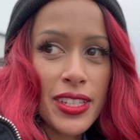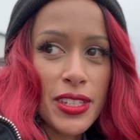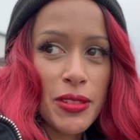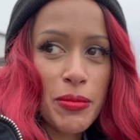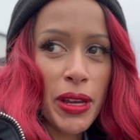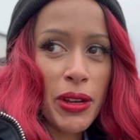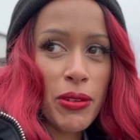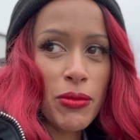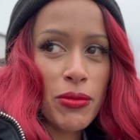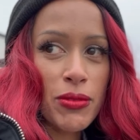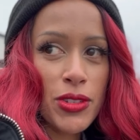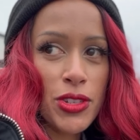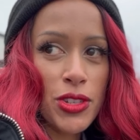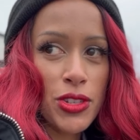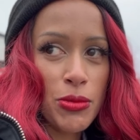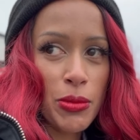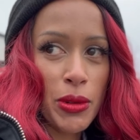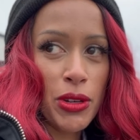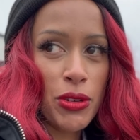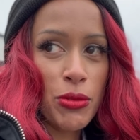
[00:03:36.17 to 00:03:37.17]
this my Uber? Is
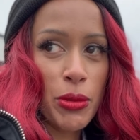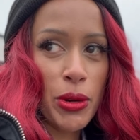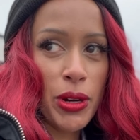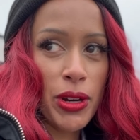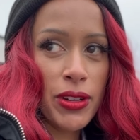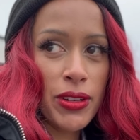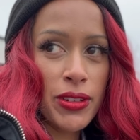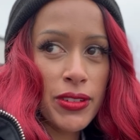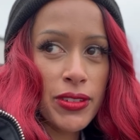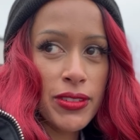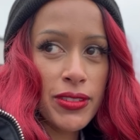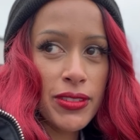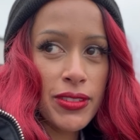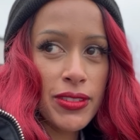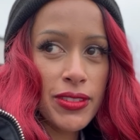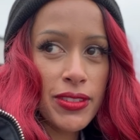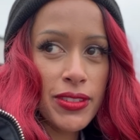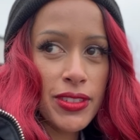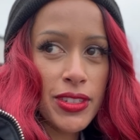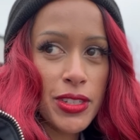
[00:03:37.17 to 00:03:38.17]
this my
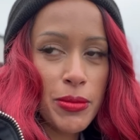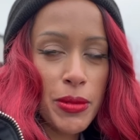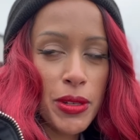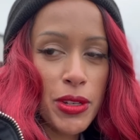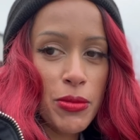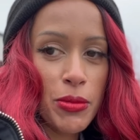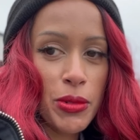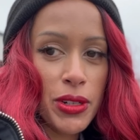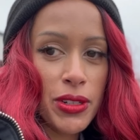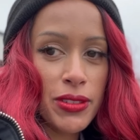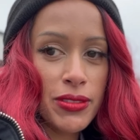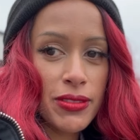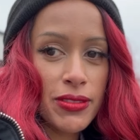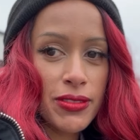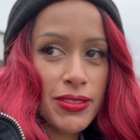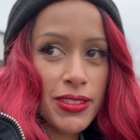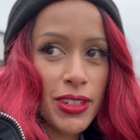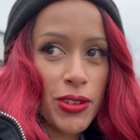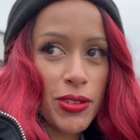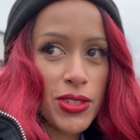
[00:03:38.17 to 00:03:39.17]
Uber?
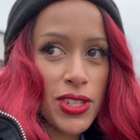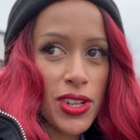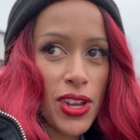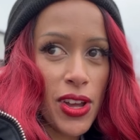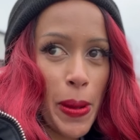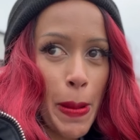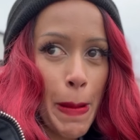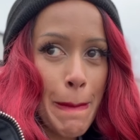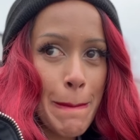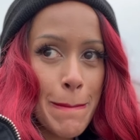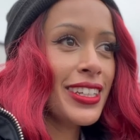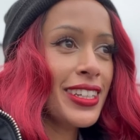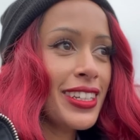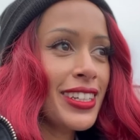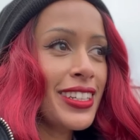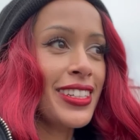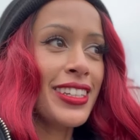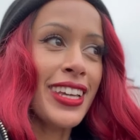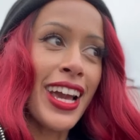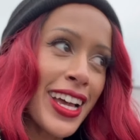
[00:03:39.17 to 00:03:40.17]
No, it's not.
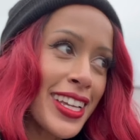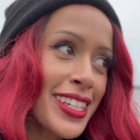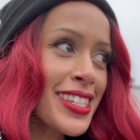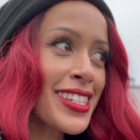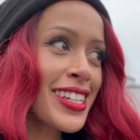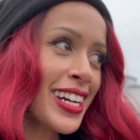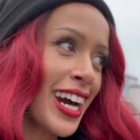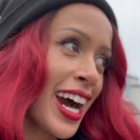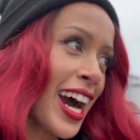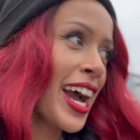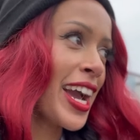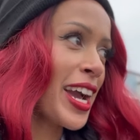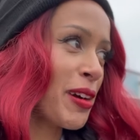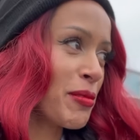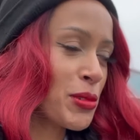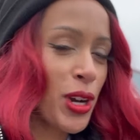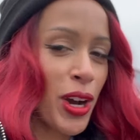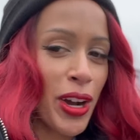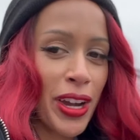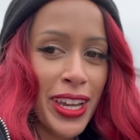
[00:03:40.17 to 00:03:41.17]
Yes, guy,
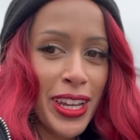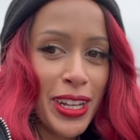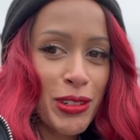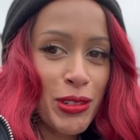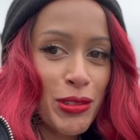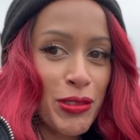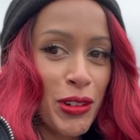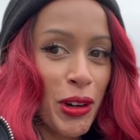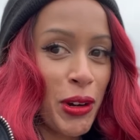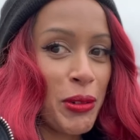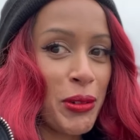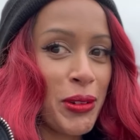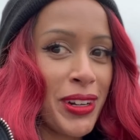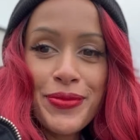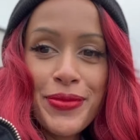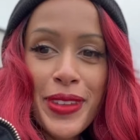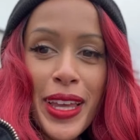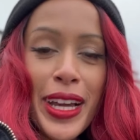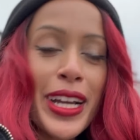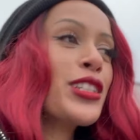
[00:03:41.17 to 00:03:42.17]
I'm talking into a phone.
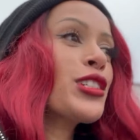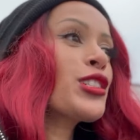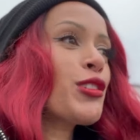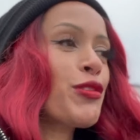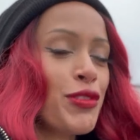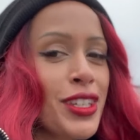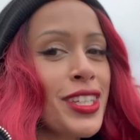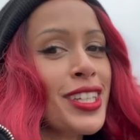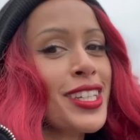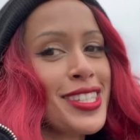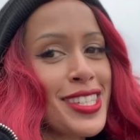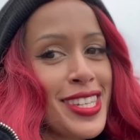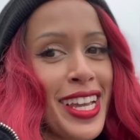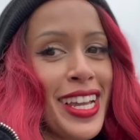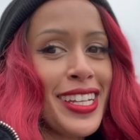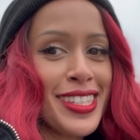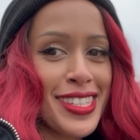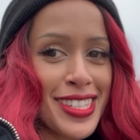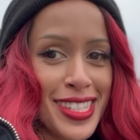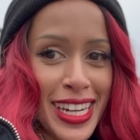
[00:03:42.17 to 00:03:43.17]
Like, I just feel
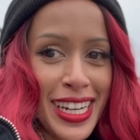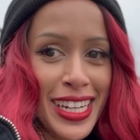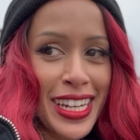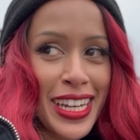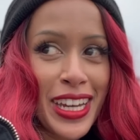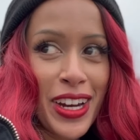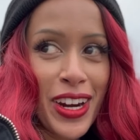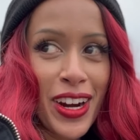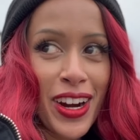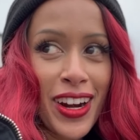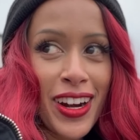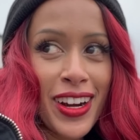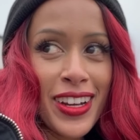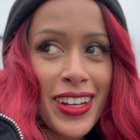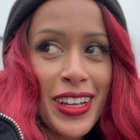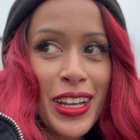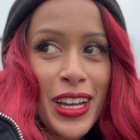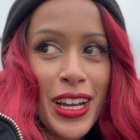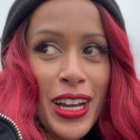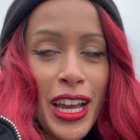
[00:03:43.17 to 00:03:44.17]
insane standing here
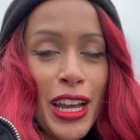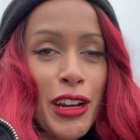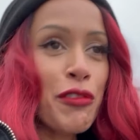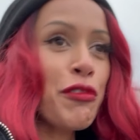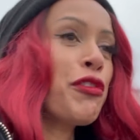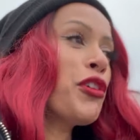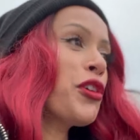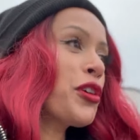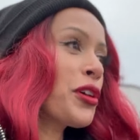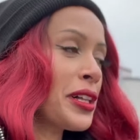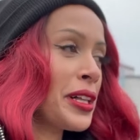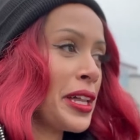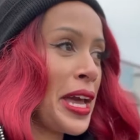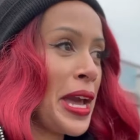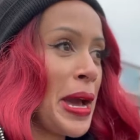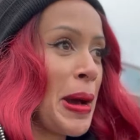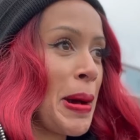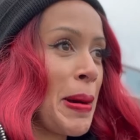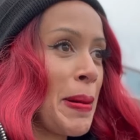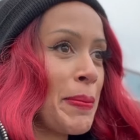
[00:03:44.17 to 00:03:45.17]
in full
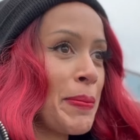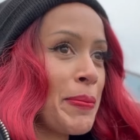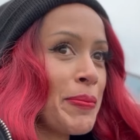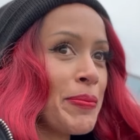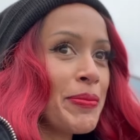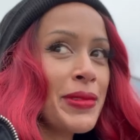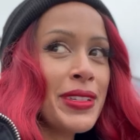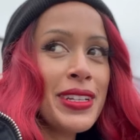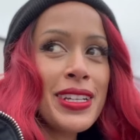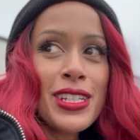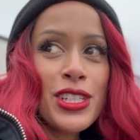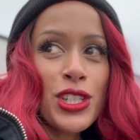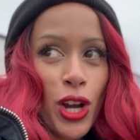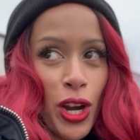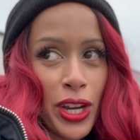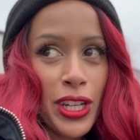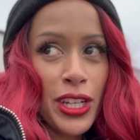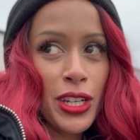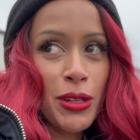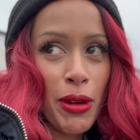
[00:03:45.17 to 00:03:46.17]
glam,
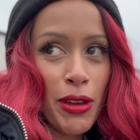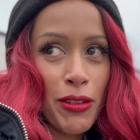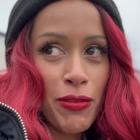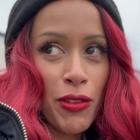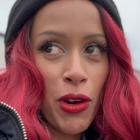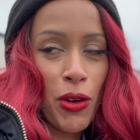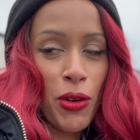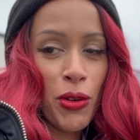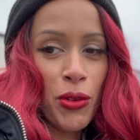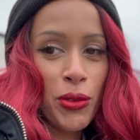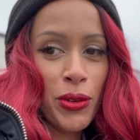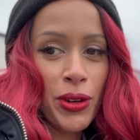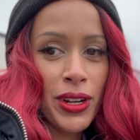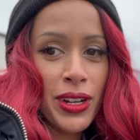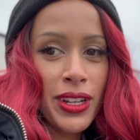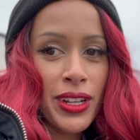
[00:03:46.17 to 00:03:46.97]
talking to my phone.